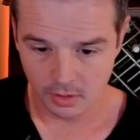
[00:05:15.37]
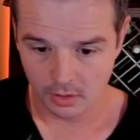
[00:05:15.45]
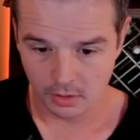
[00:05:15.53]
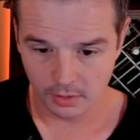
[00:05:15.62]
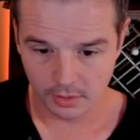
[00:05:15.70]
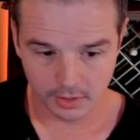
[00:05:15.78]

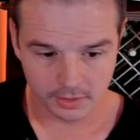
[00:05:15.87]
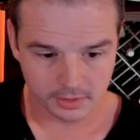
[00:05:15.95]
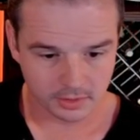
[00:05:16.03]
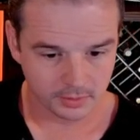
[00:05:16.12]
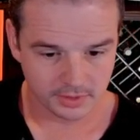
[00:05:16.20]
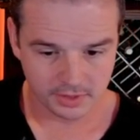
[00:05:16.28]
Okay,
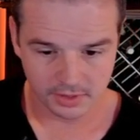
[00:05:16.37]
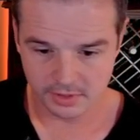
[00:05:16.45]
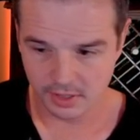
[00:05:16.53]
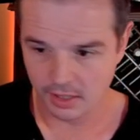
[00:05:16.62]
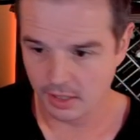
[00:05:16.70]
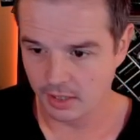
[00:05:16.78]
so we see this
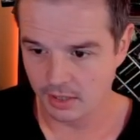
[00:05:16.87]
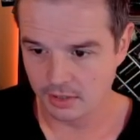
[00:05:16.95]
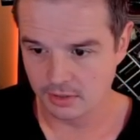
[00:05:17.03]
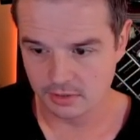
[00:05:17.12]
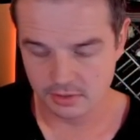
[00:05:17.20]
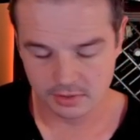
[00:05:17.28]

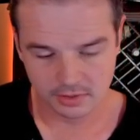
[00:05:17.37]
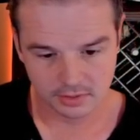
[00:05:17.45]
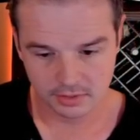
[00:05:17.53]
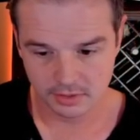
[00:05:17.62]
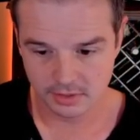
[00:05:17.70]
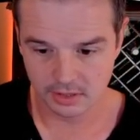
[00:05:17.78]
hand.
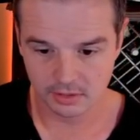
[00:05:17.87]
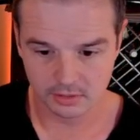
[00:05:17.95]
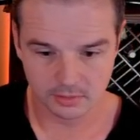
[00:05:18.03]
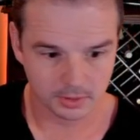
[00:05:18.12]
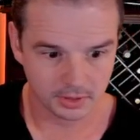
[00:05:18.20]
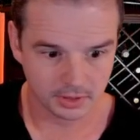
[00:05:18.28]
This hand looks
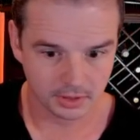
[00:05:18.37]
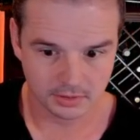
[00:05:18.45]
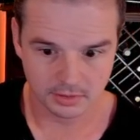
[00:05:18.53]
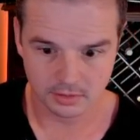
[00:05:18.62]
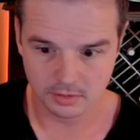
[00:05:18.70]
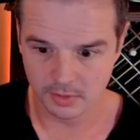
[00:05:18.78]
pretty
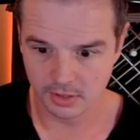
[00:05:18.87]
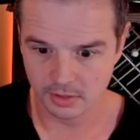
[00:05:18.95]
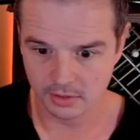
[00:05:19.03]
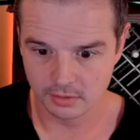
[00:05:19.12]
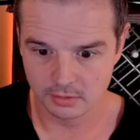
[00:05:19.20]
decent to me.